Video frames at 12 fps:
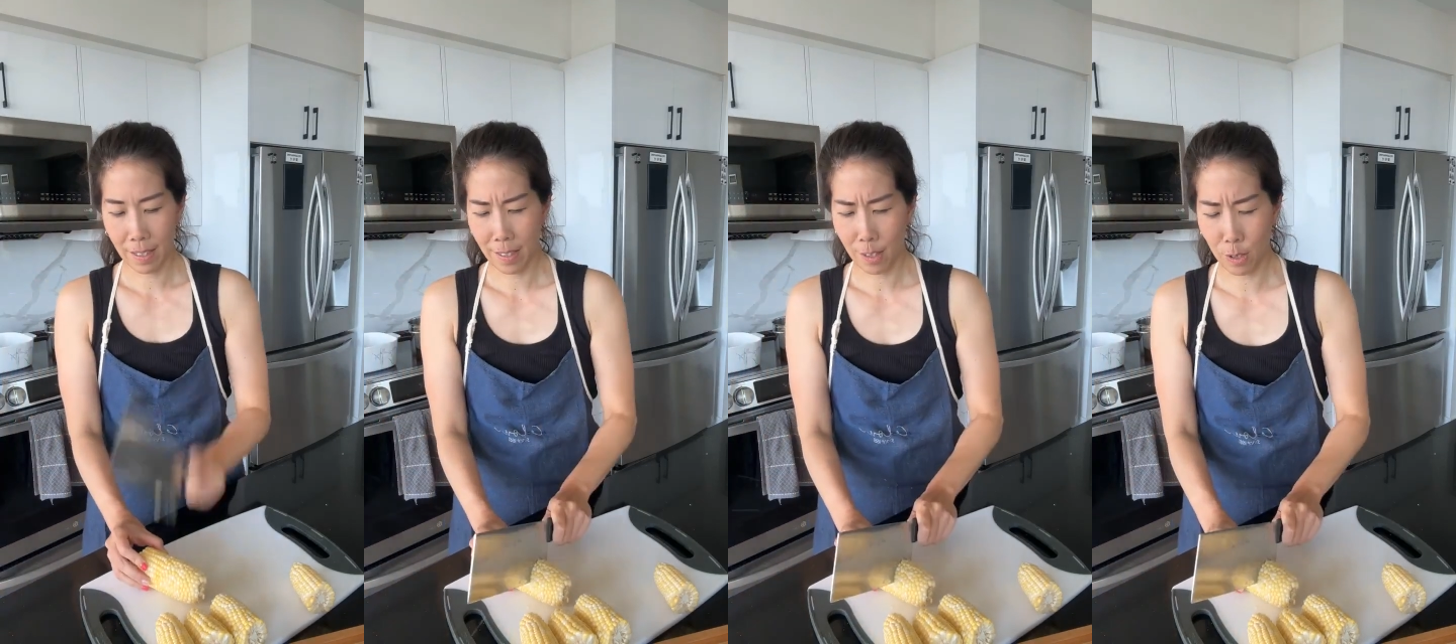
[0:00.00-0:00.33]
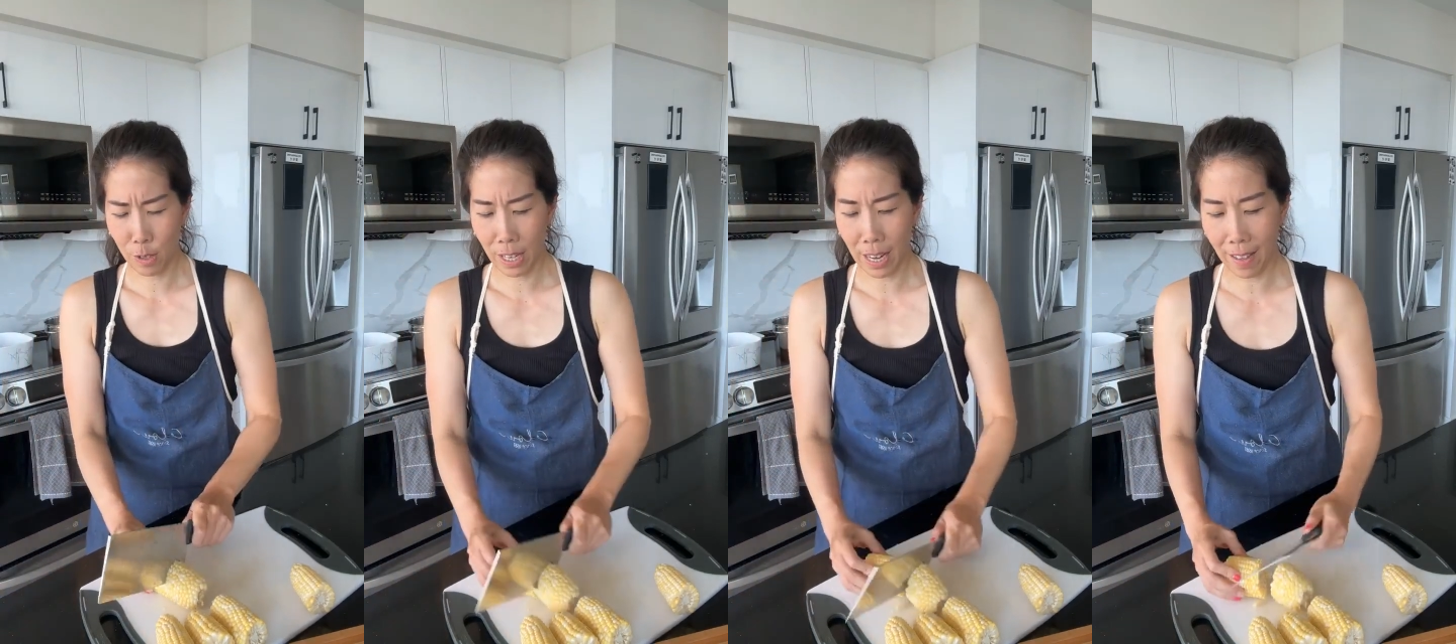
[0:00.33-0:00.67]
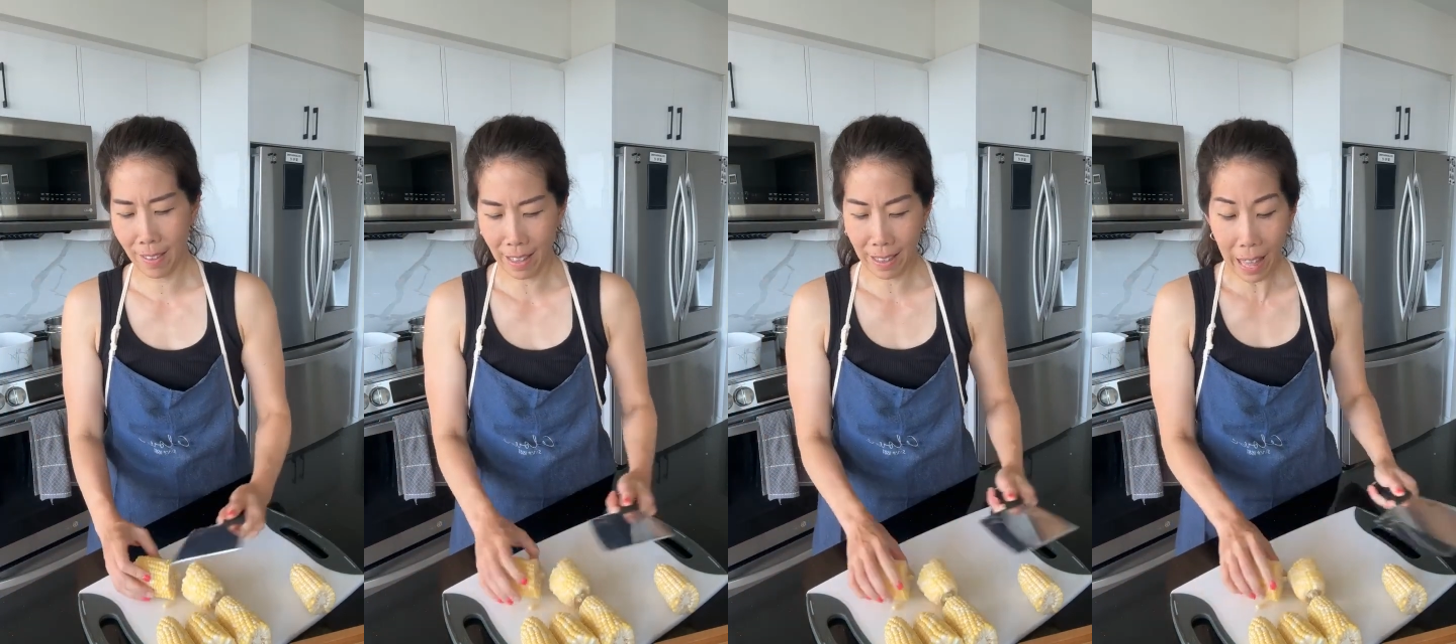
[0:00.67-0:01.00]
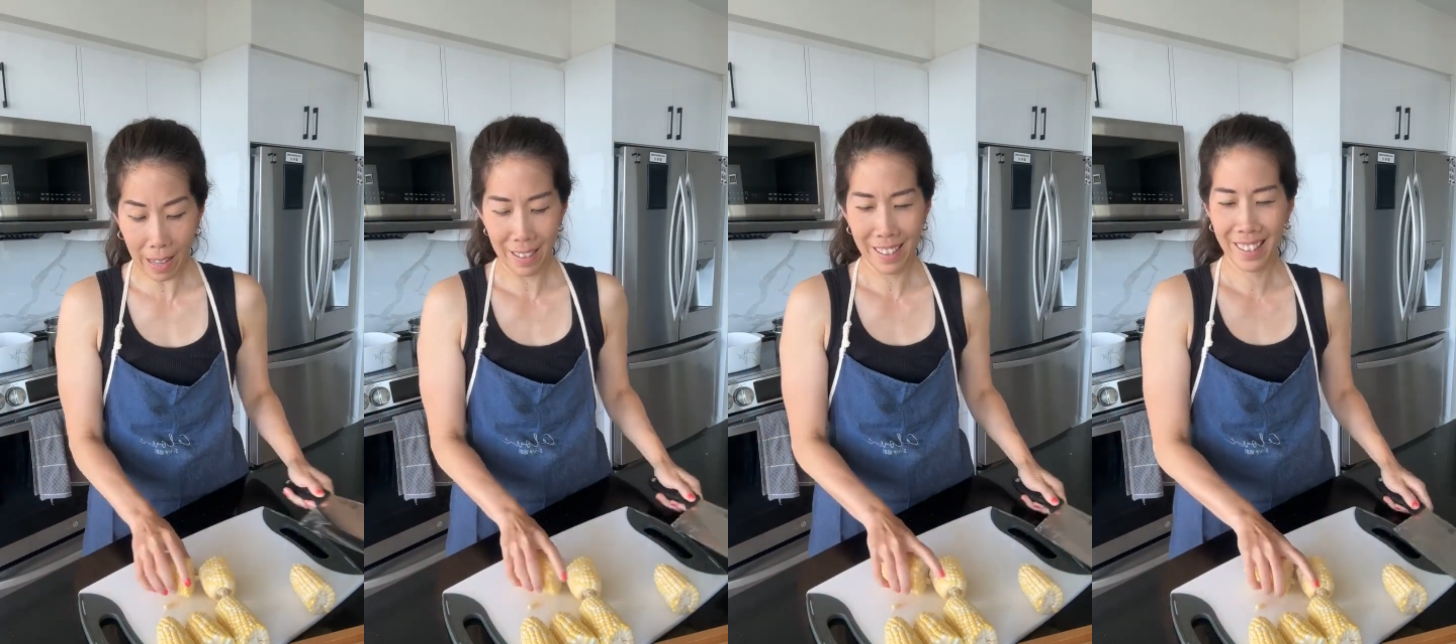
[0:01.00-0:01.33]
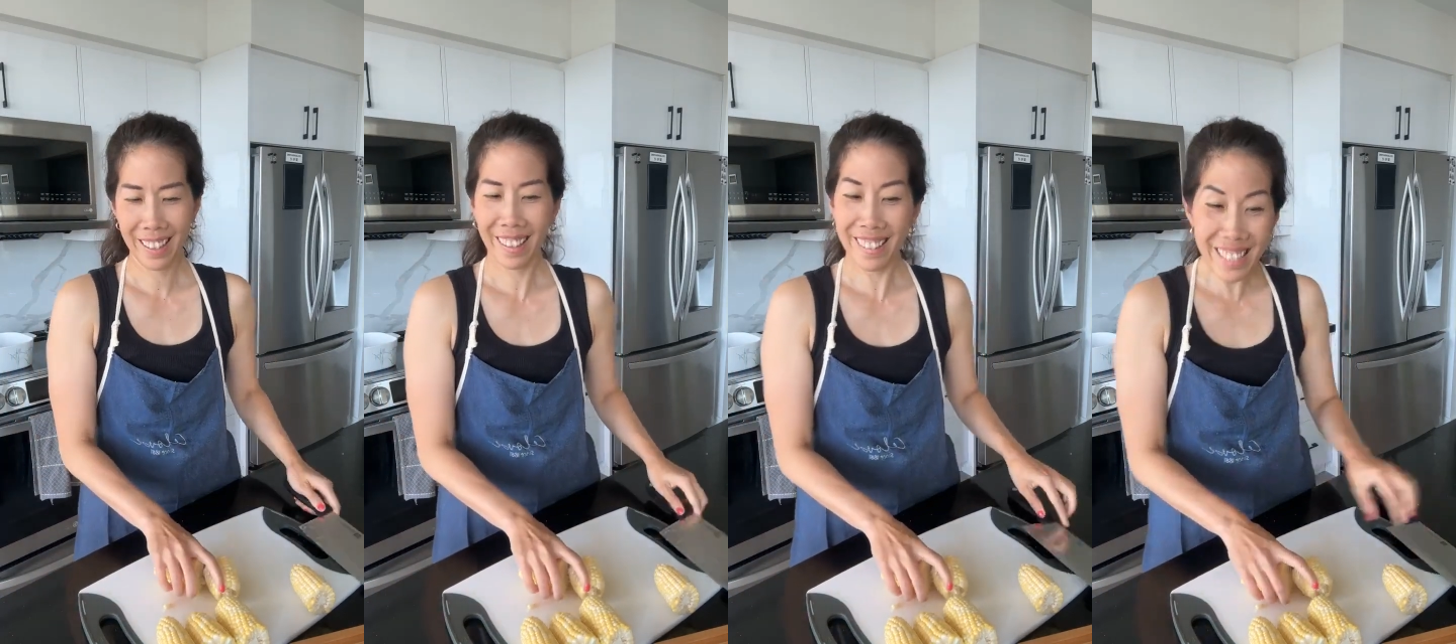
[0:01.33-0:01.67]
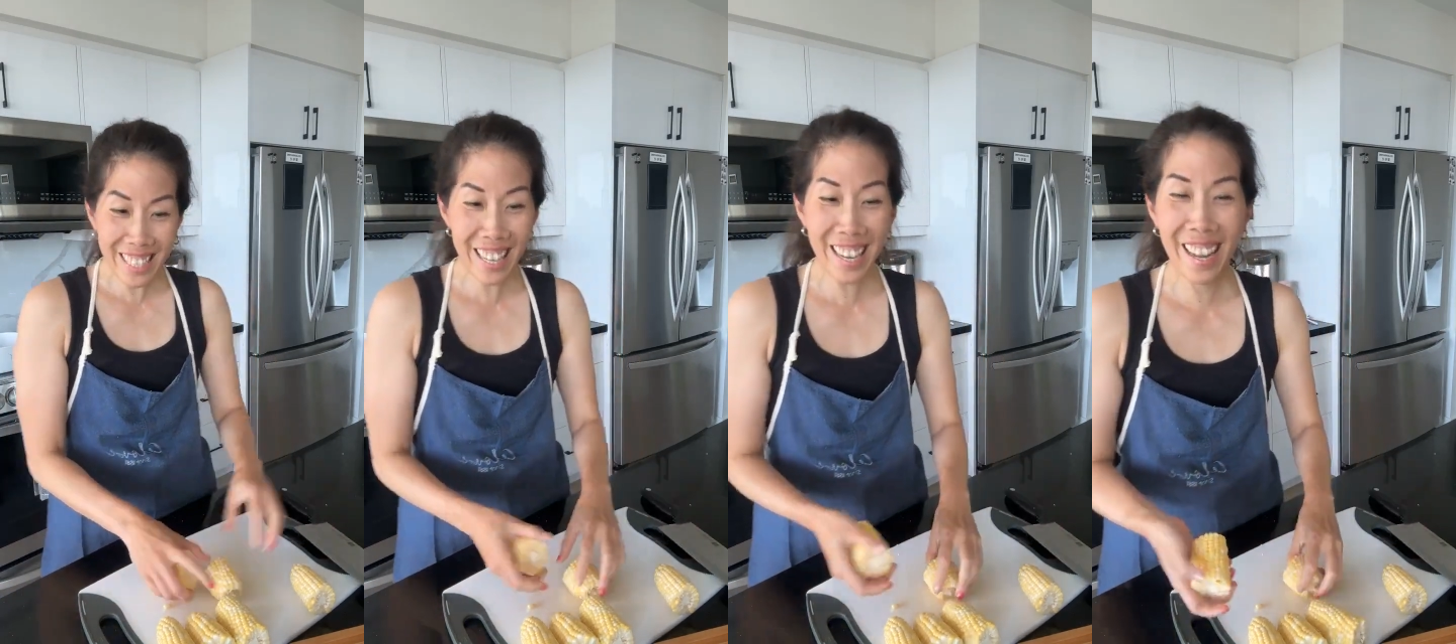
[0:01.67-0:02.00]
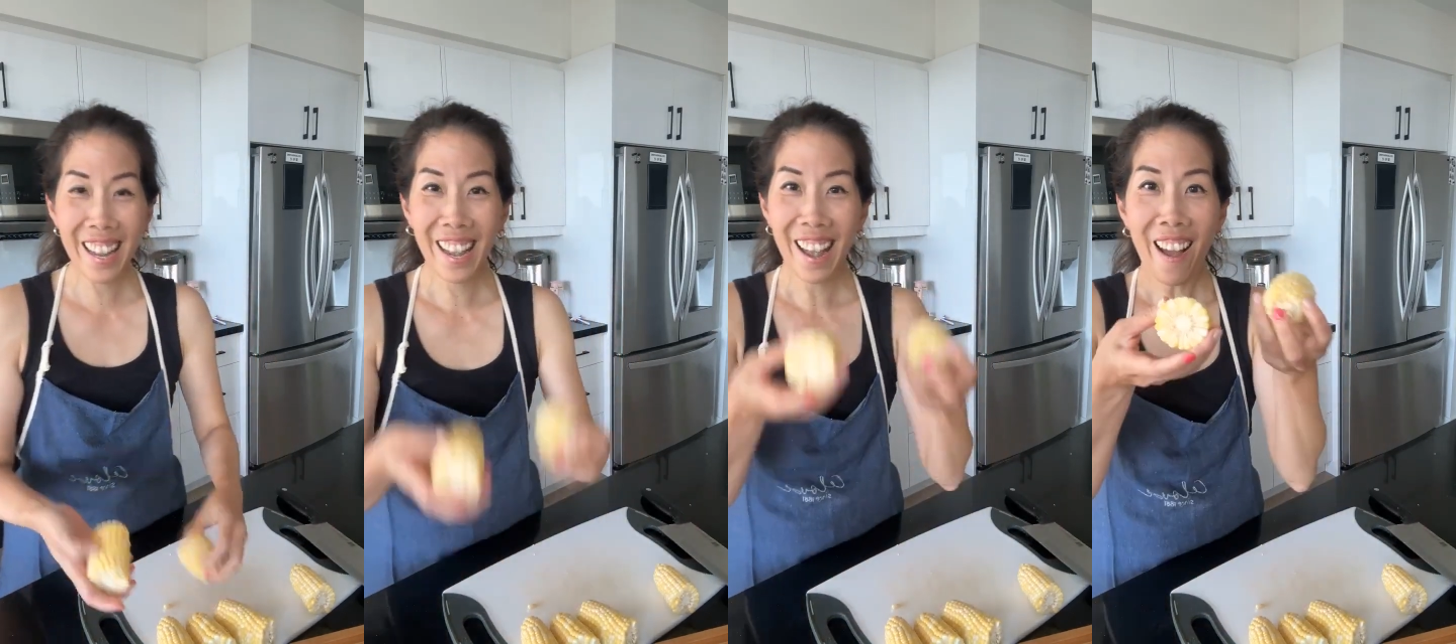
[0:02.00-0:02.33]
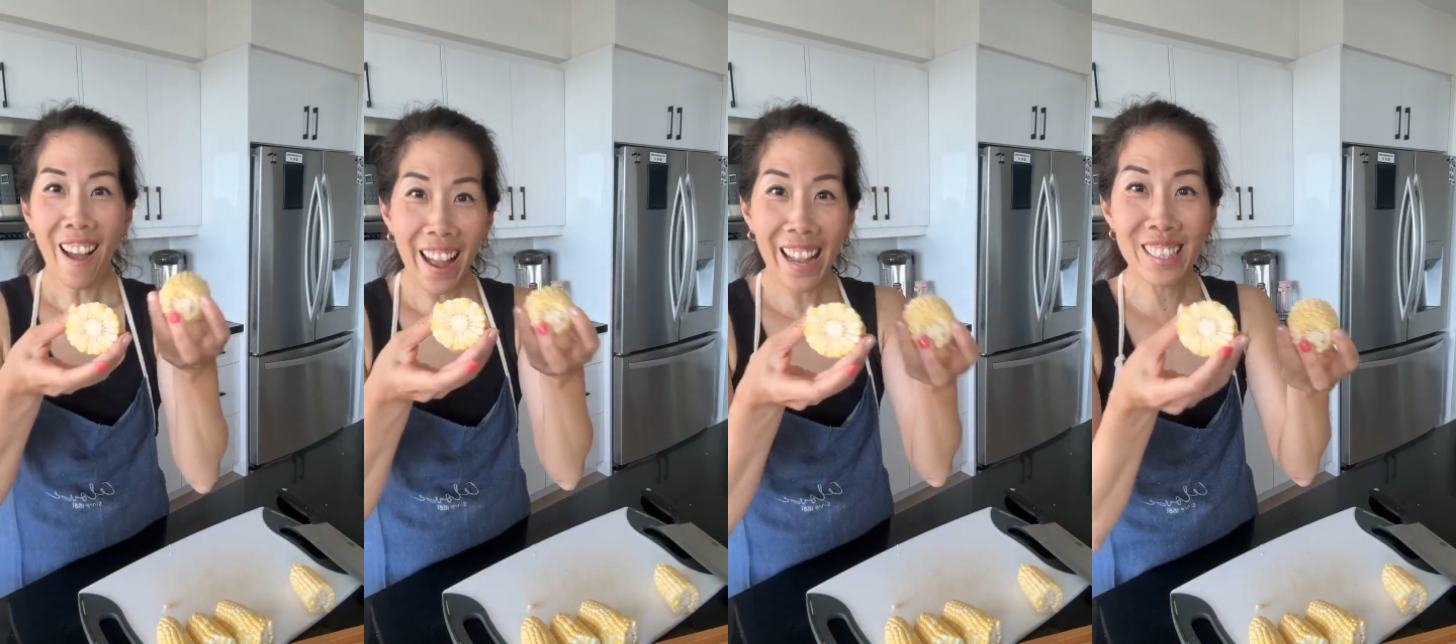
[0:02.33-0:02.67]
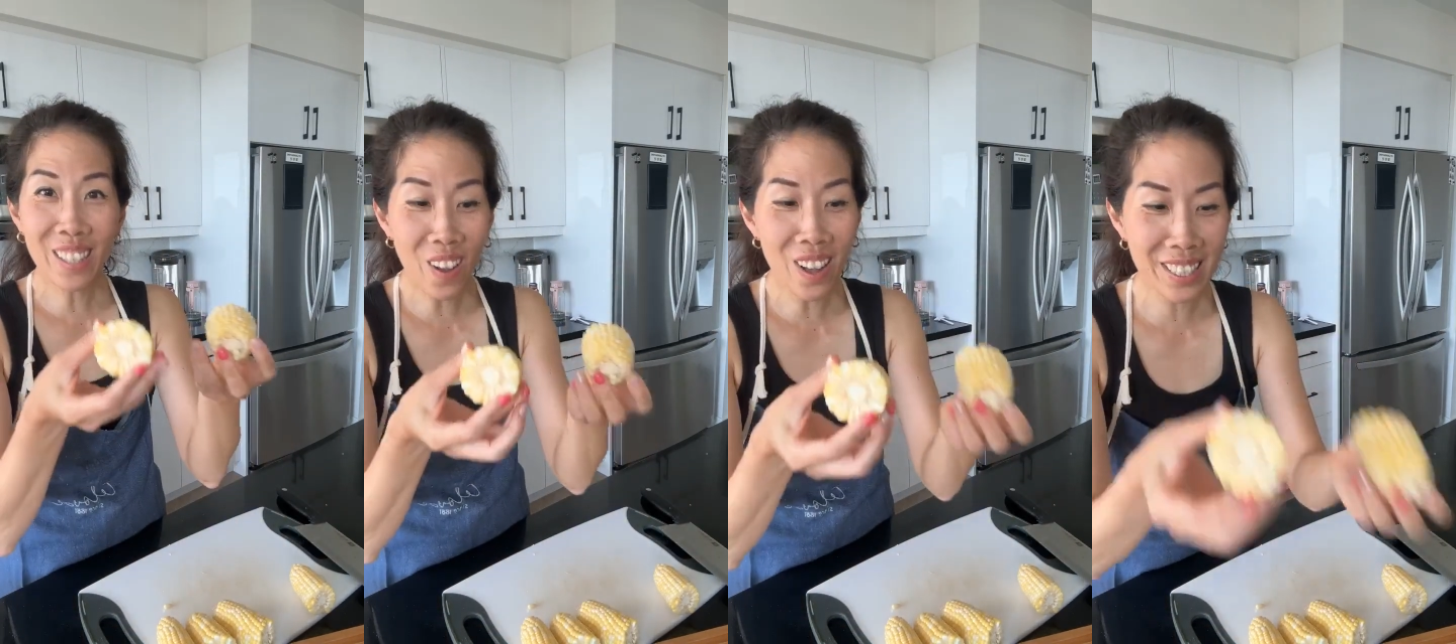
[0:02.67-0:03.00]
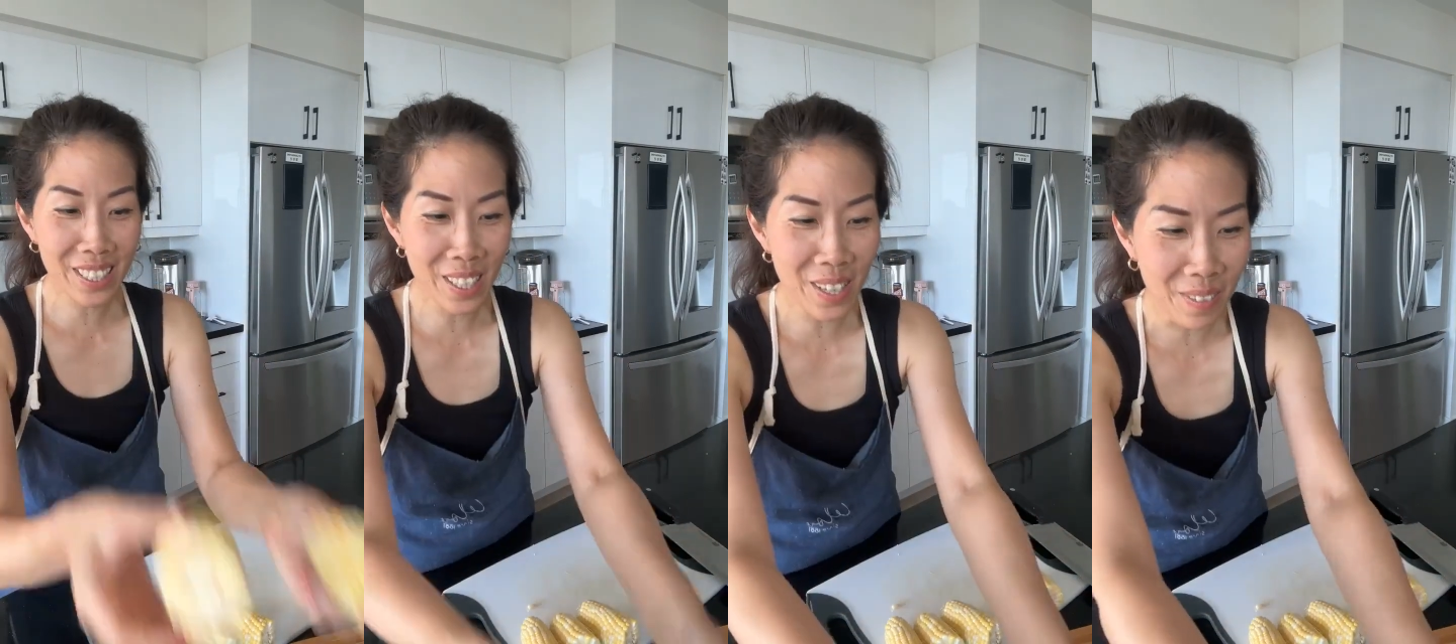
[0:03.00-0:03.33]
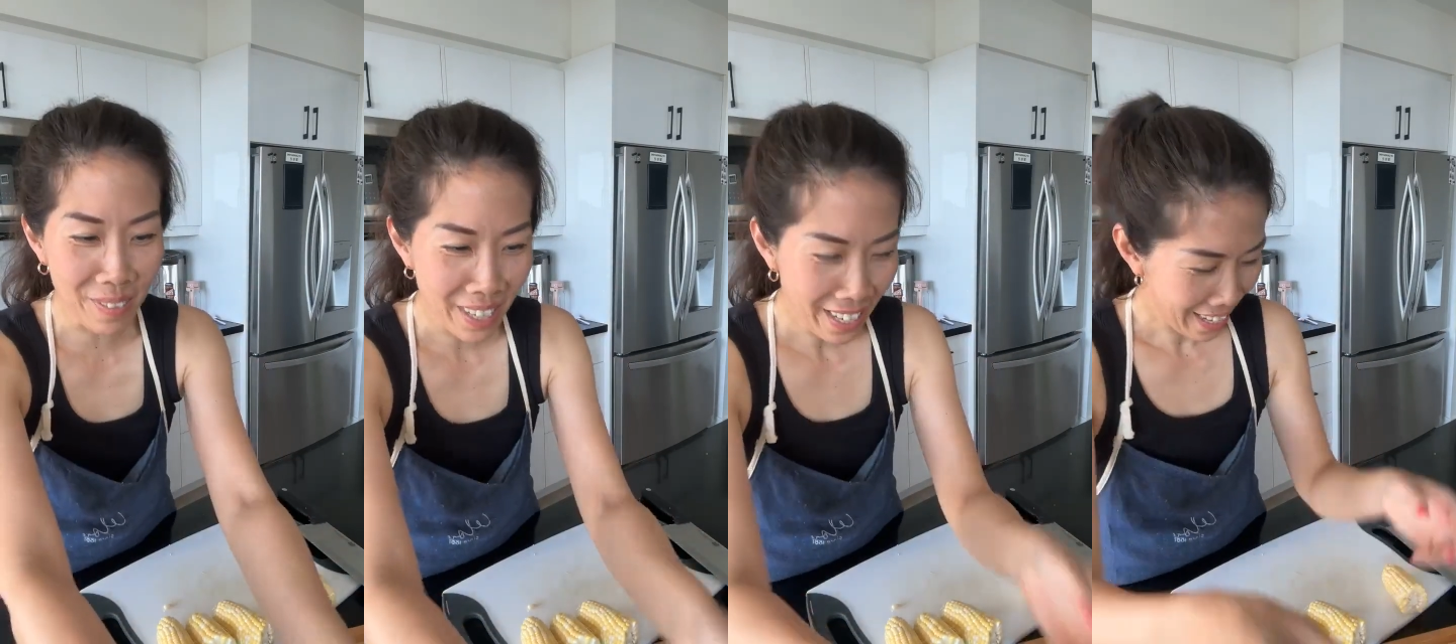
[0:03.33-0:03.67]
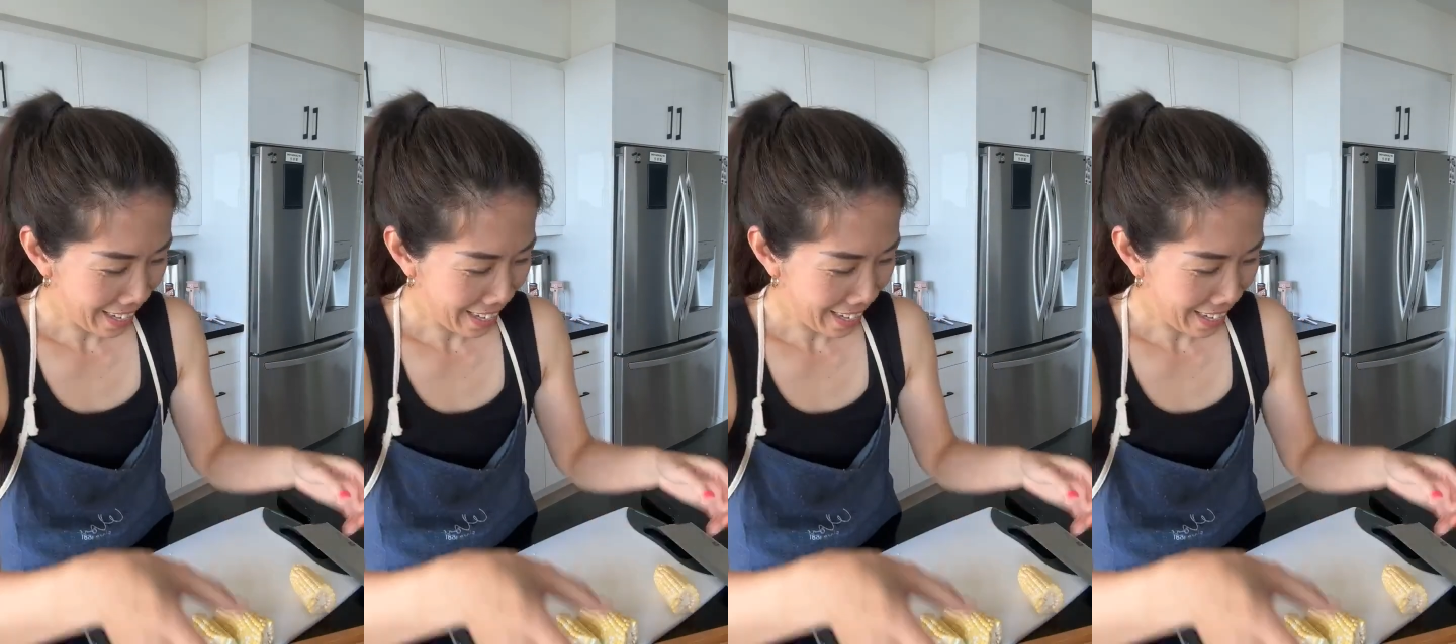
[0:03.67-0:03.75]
Do it again, like that. It's awesome.